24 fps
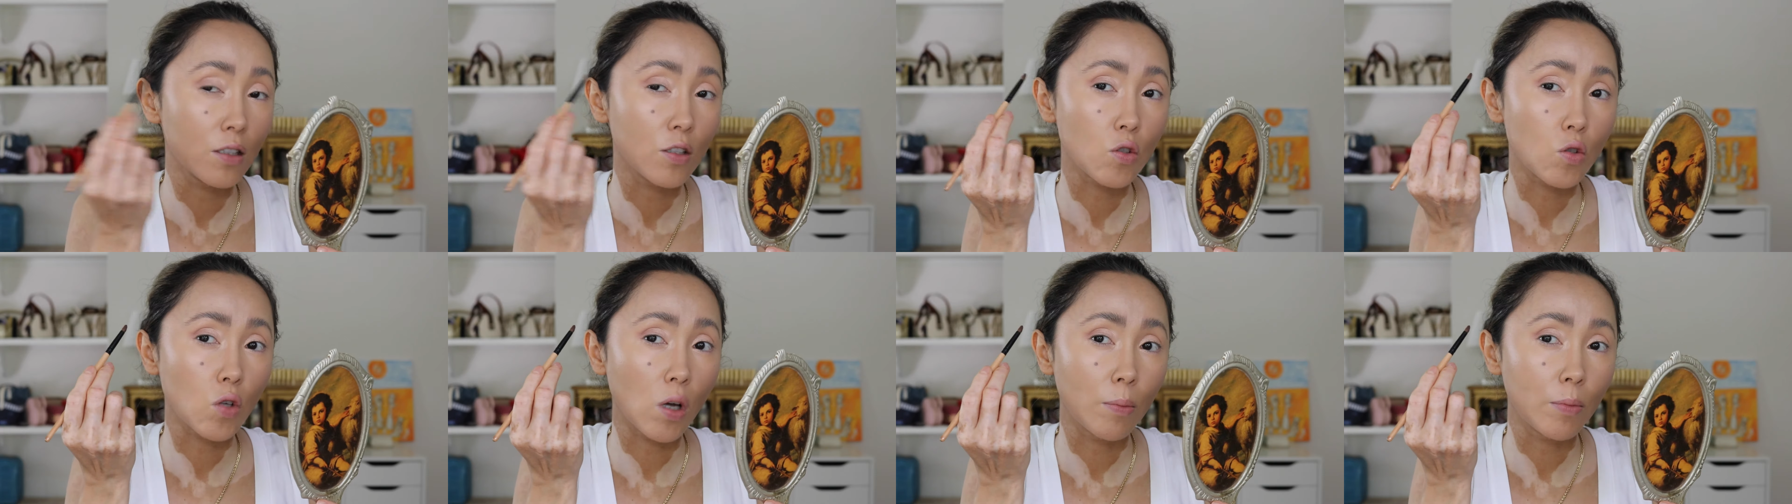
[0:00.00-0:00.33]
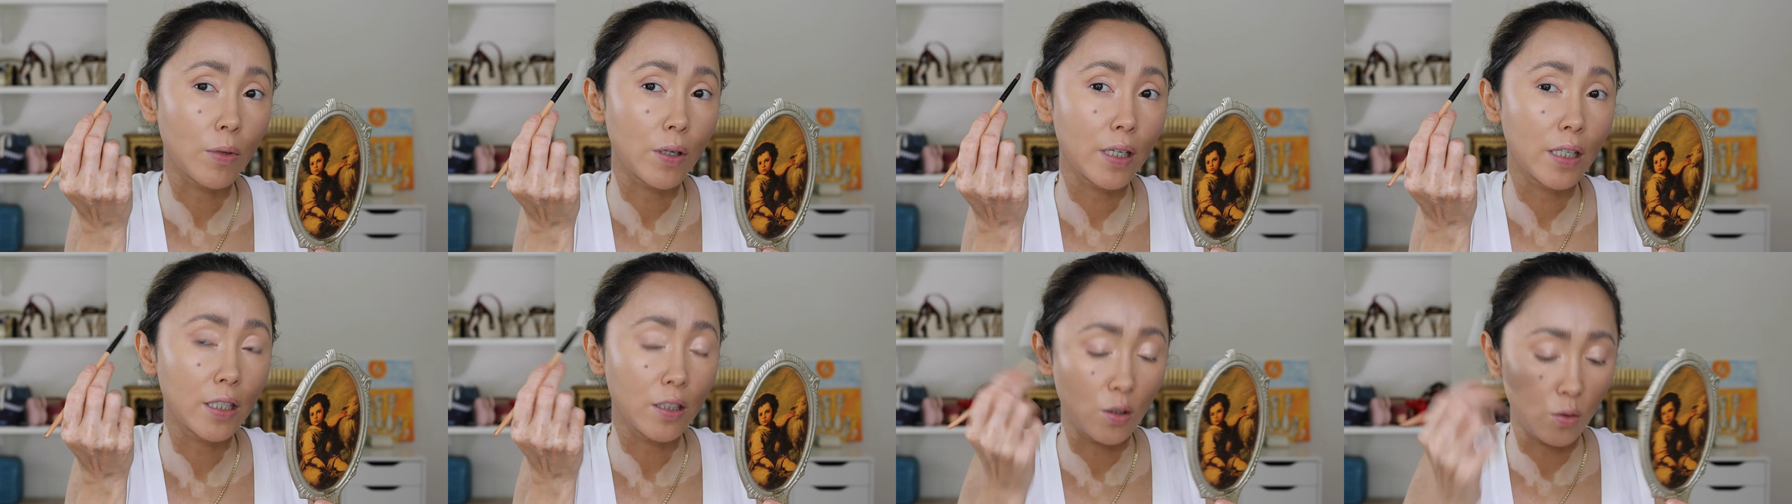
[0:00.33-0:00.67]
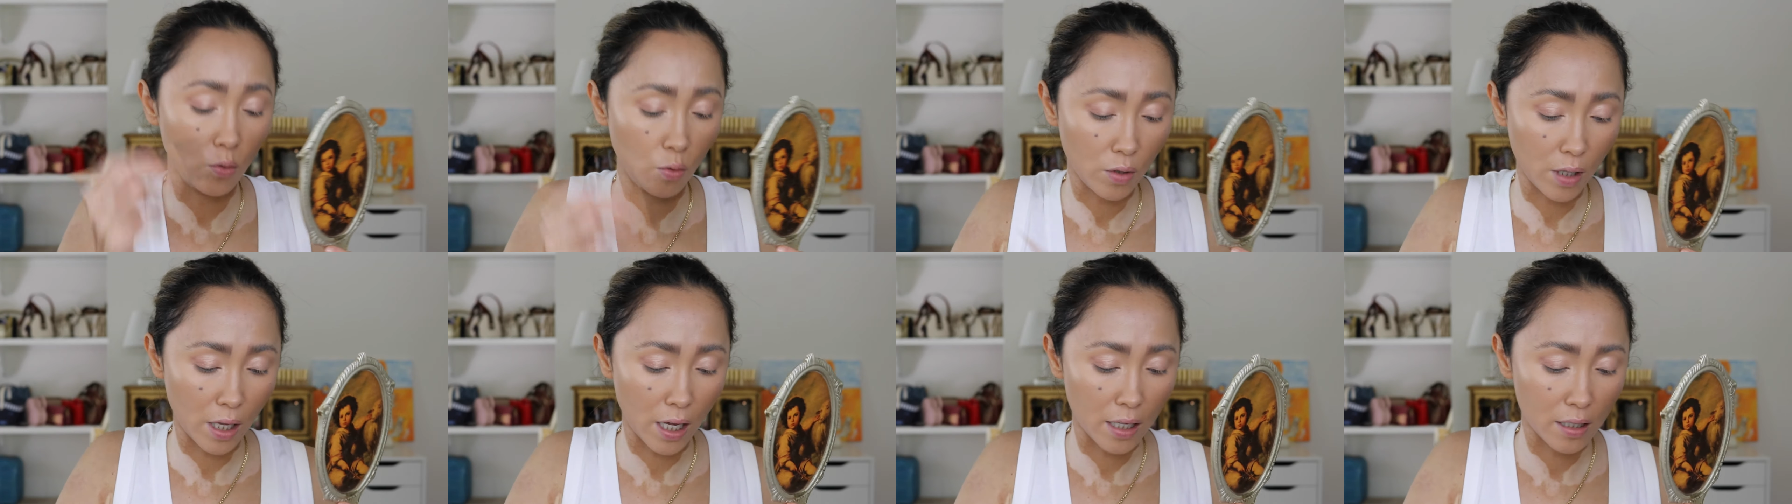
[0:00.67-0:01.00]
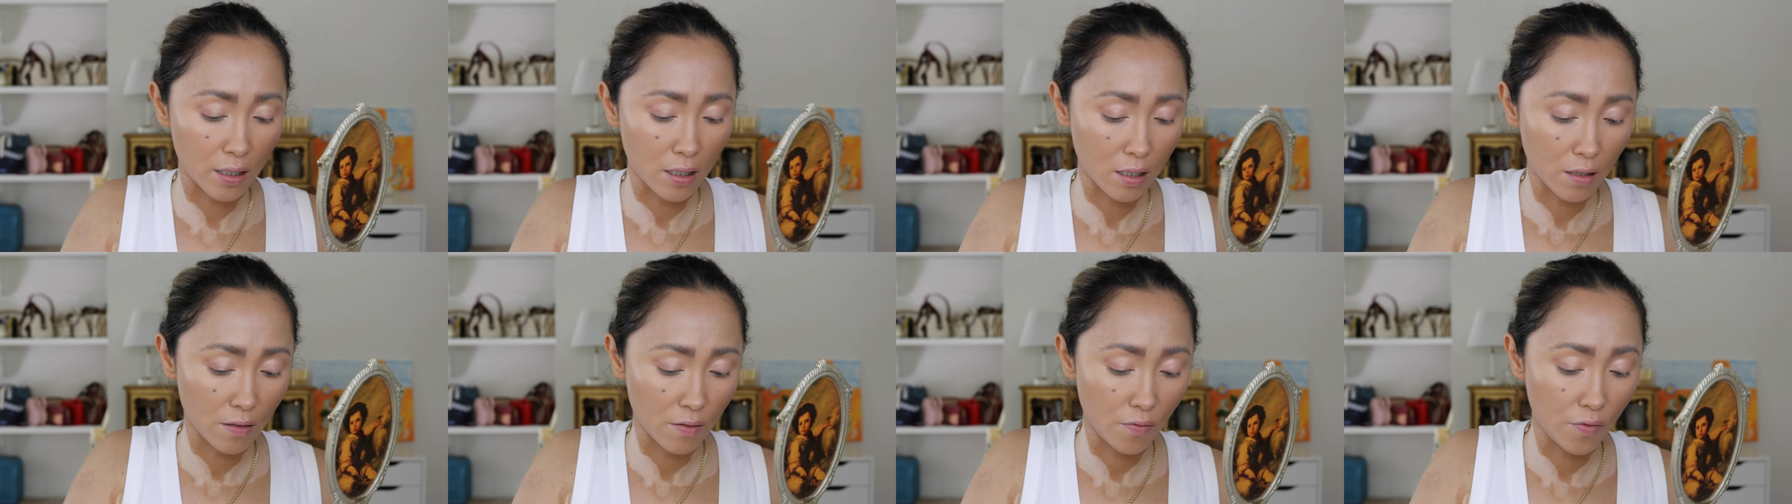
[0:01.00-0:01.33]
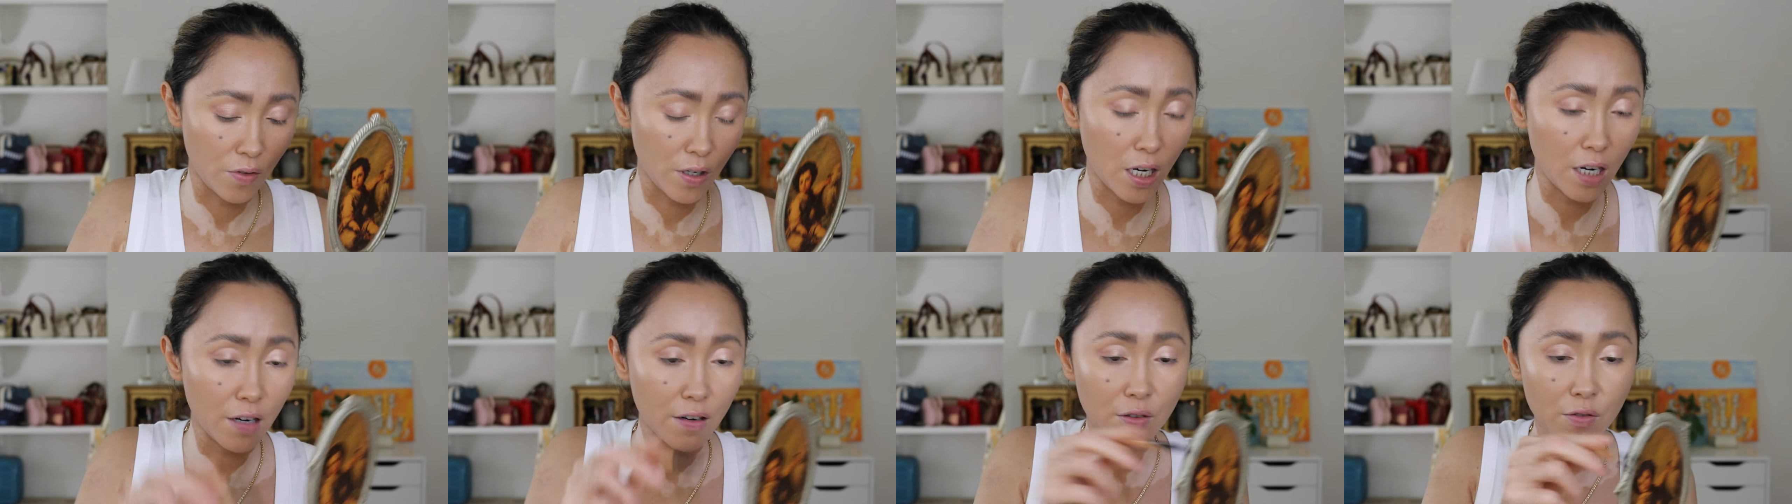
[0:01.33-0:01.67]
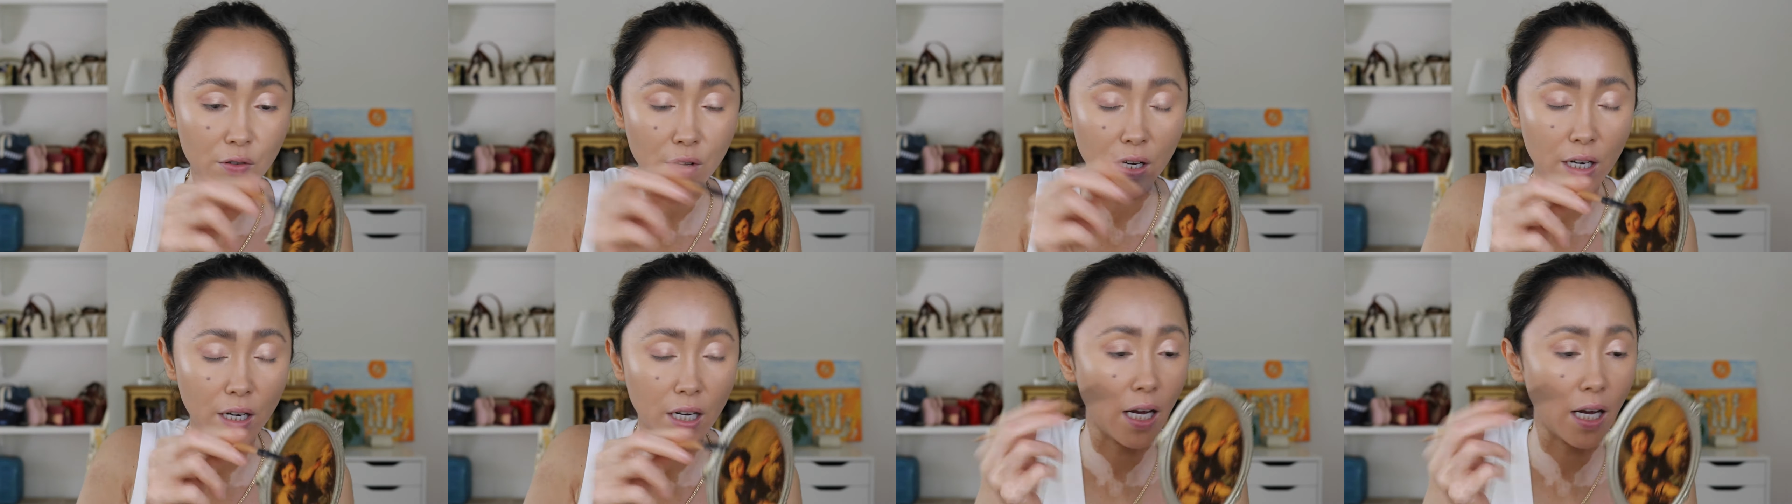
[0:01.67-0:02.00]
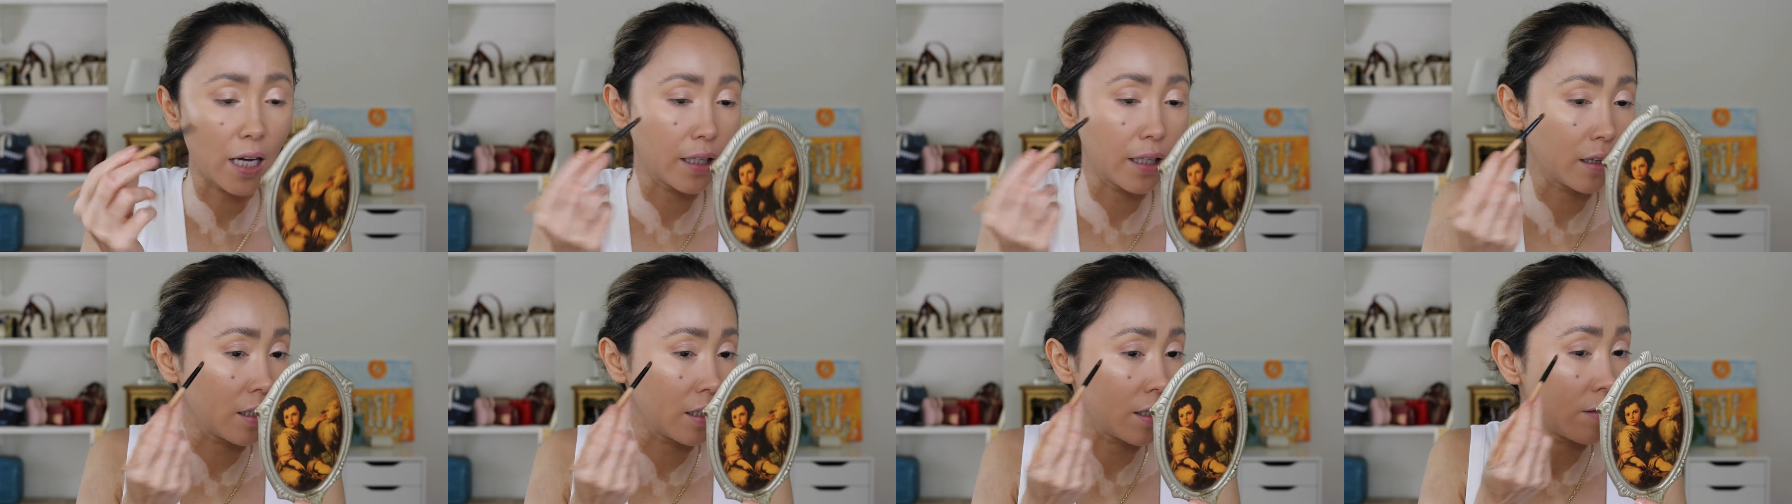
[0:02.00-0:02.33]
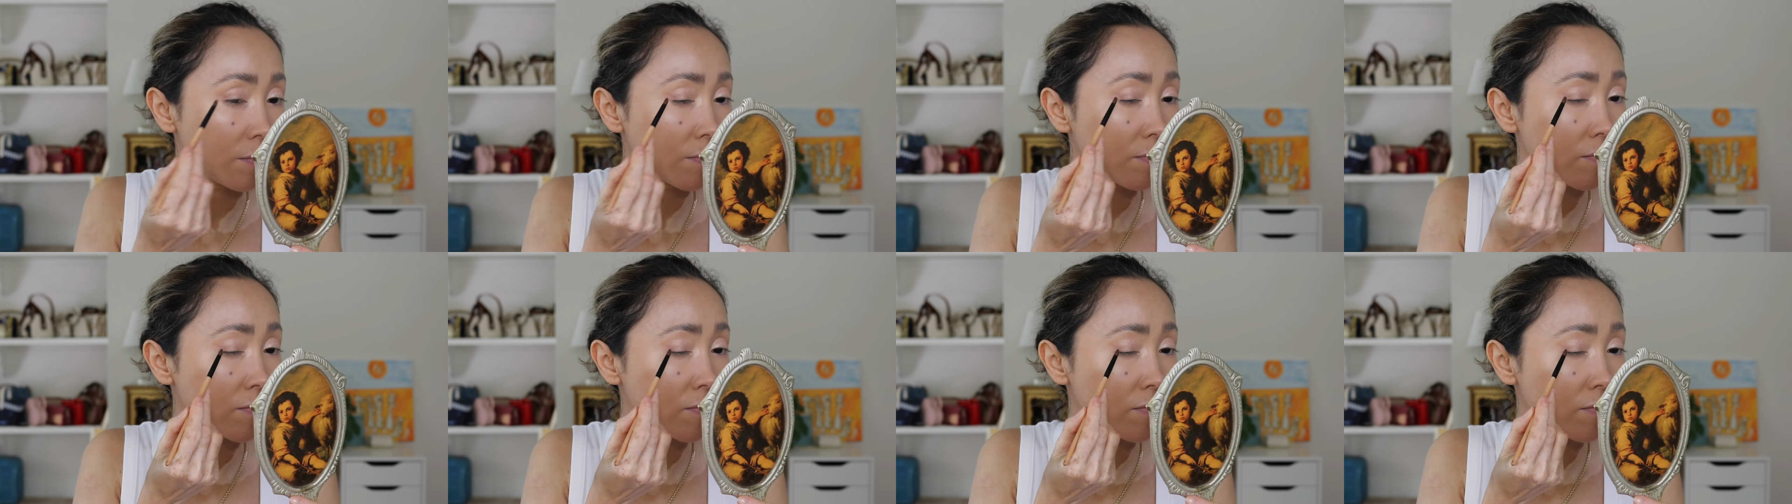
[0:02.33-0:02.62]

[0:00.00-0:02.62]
So I'm gonna do that very, very lightly.